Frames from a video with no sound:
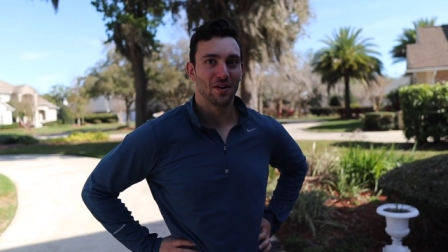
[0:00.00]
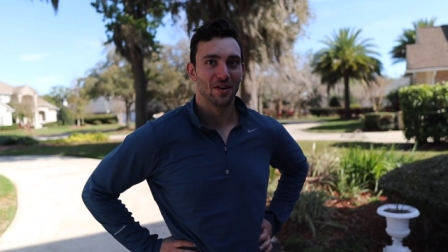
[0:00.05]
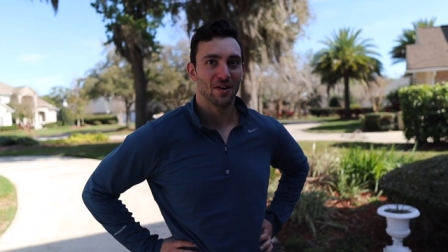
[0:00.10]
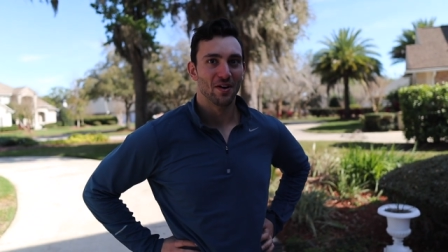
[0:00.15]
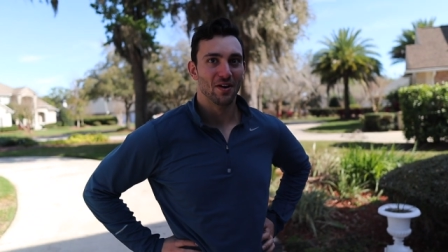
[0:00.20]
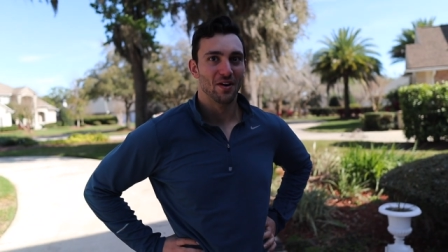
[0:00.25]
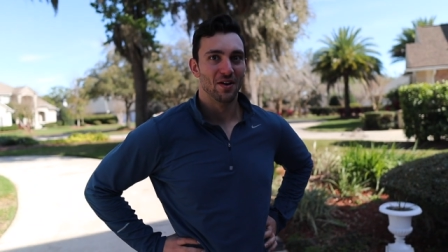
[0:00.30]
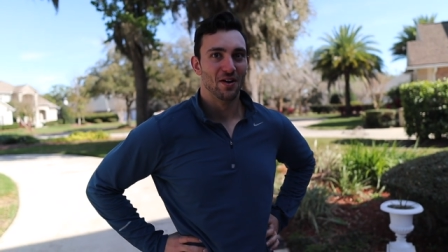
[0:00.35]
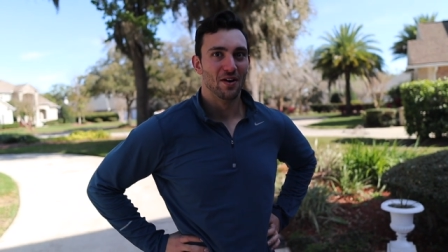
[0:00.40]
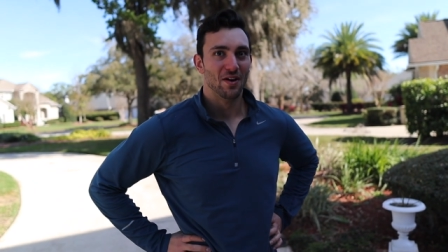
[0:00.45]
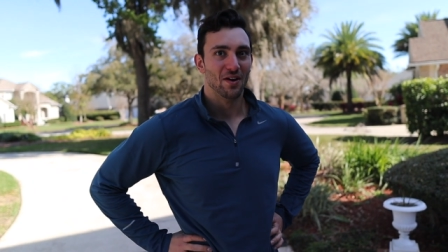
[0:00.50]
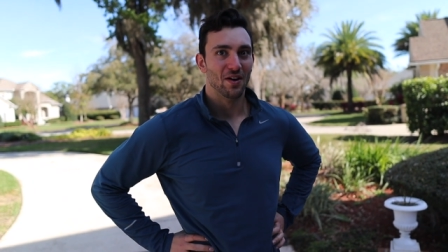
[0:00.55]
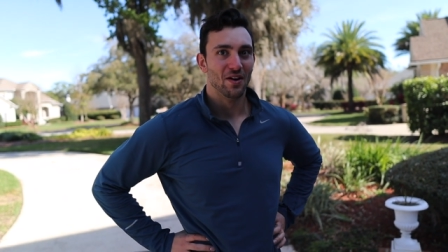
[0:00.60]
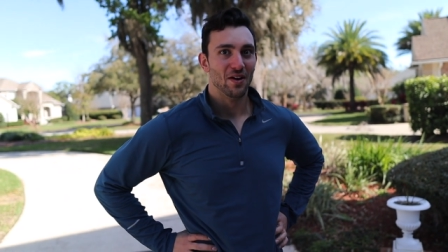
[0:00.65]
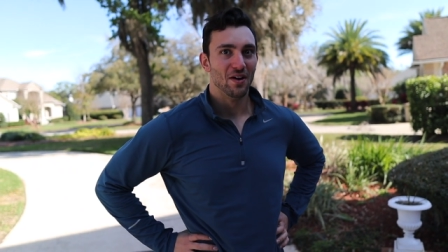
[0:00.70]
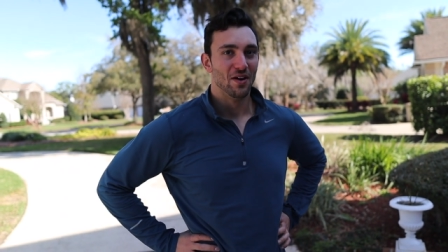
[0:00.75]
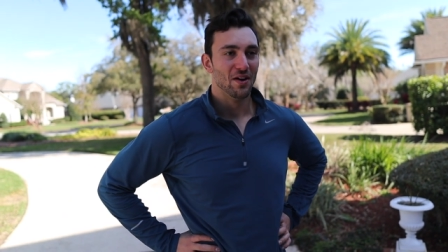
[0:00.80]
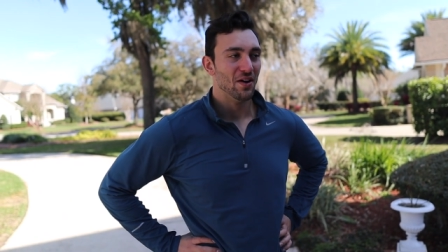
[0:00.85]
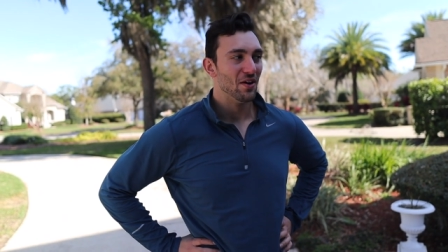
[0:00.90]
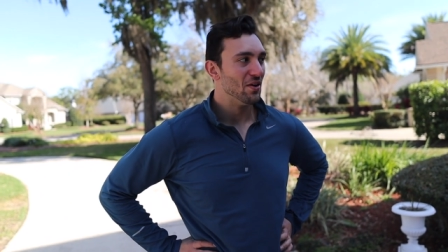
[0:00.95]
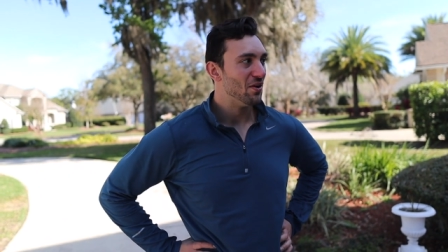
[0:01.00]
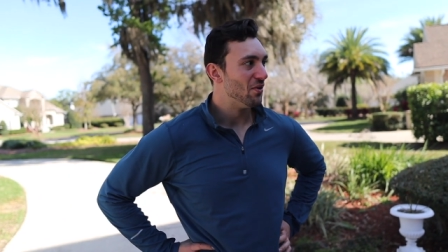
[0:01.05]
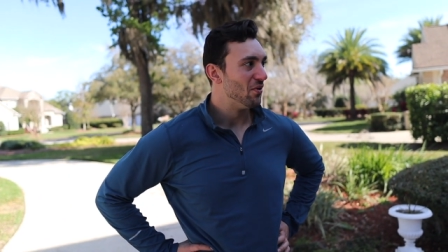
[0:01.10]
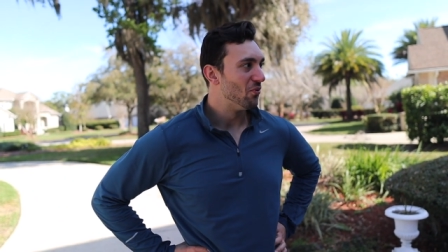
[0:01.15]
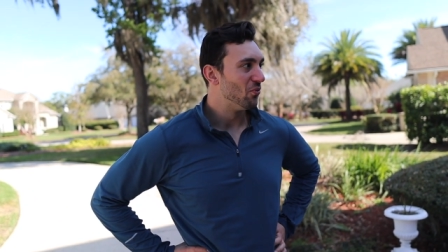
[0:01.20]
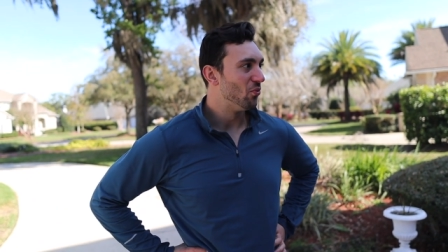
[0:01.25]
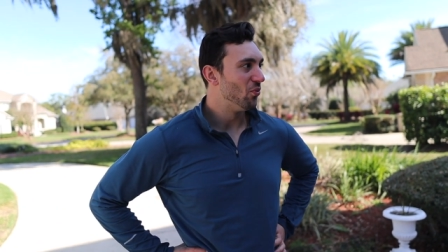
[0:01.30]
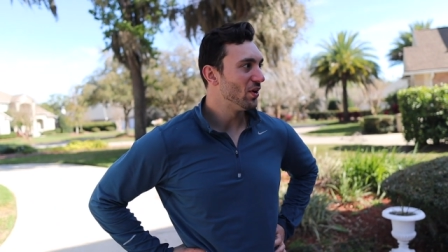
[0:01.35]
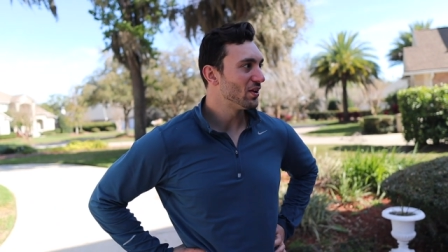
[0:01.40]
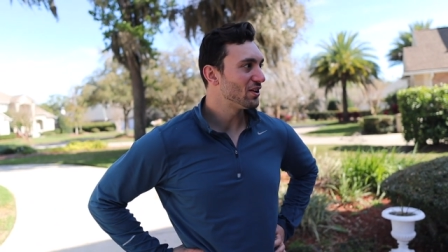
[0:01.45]
to pull your car over here.
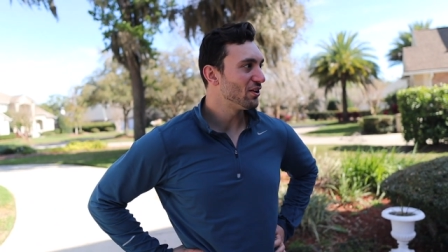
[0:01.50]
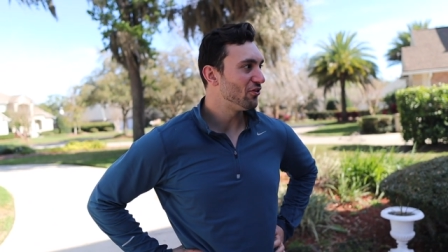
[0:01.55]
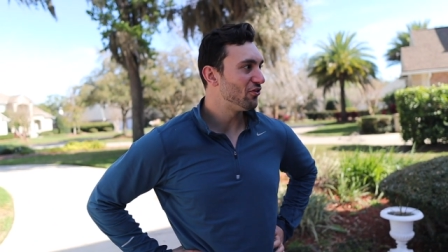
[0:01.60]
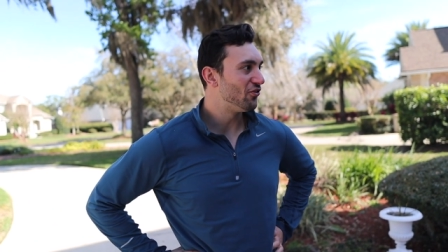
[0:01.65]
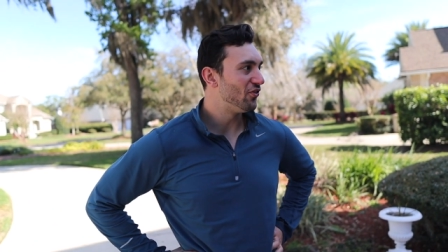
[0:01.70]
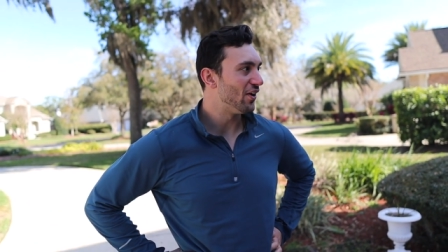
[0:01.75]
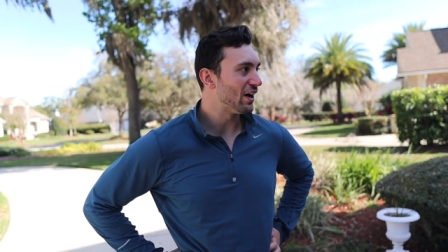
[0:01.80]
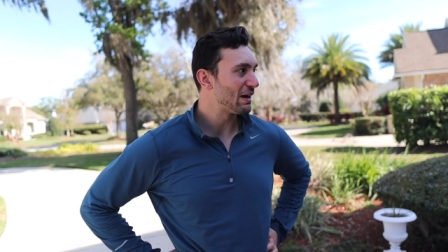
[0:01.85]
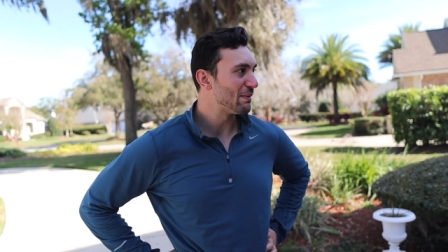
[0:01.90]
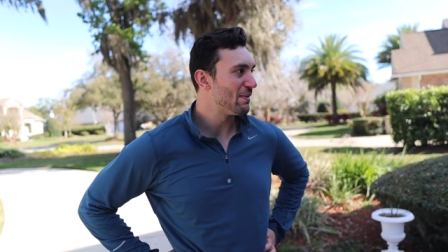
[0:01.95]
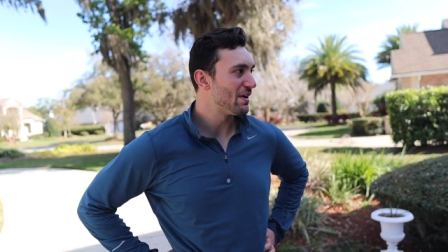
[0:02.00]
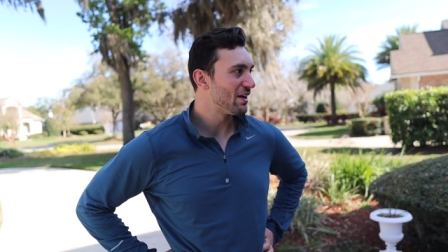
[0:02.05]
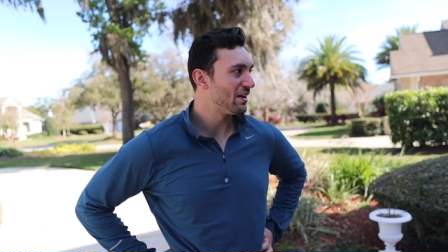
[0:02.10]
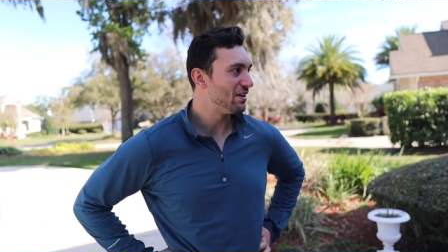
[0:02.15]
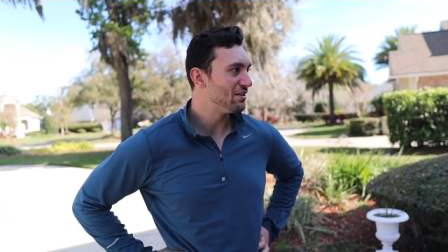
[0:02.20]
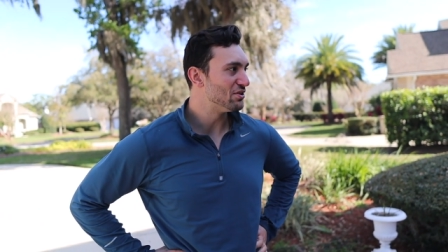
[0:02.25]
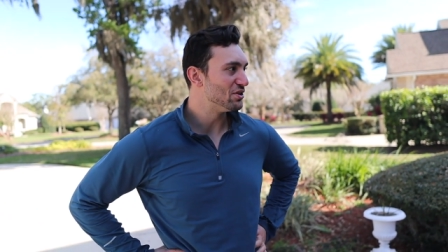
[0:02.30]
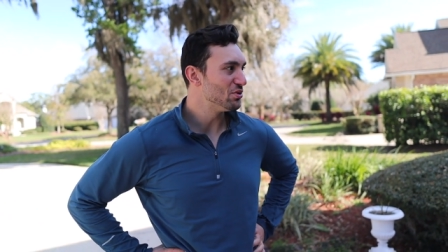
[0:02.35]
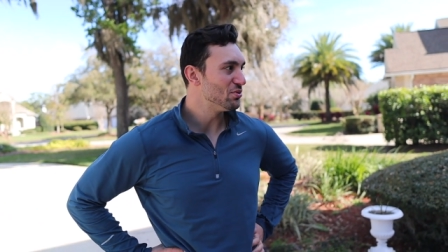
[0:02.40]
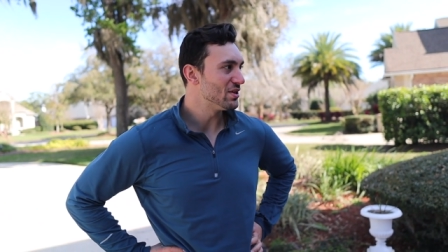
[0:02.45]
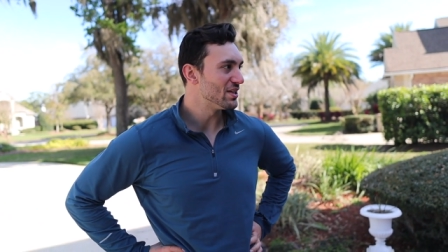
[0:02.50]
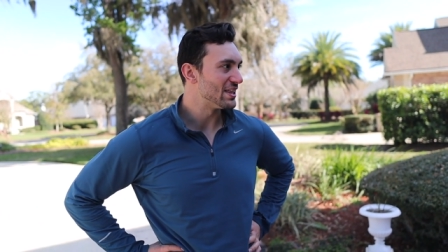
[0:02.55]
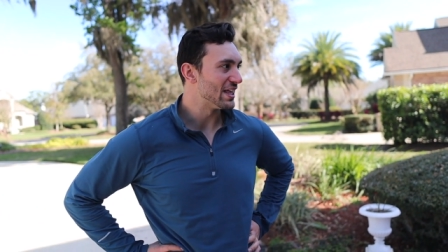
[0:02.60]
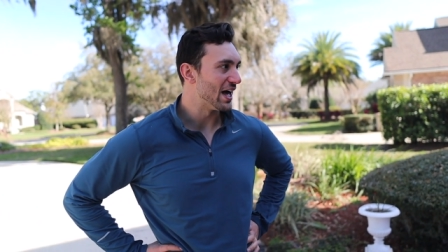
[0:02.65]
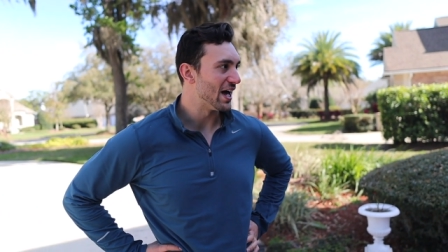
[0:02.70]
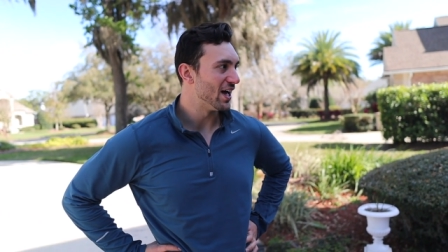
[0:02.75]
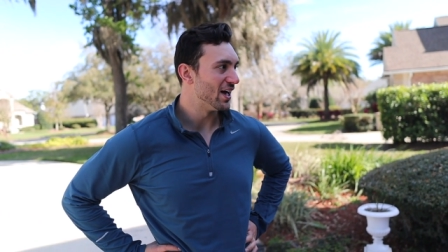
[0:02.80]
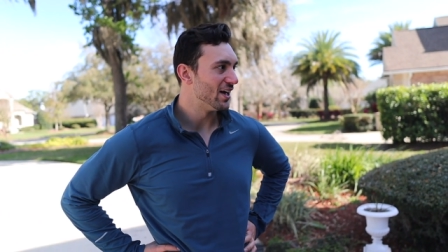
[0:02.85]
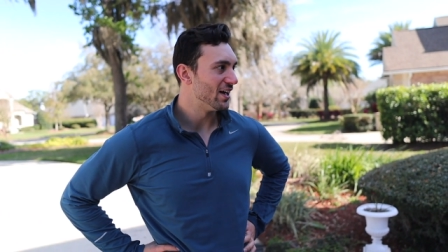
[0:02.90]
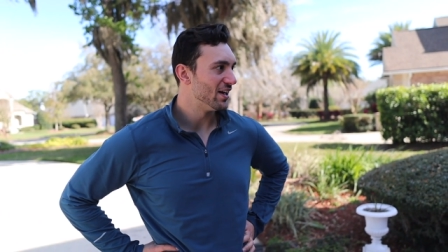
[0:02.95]
What the fuck am I gonna do with
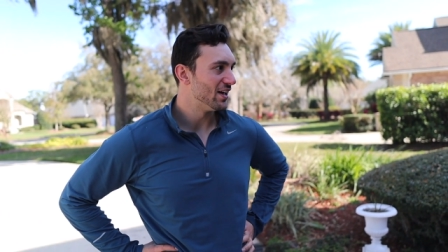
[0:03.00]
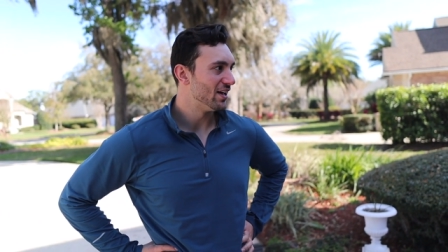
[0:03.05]
that?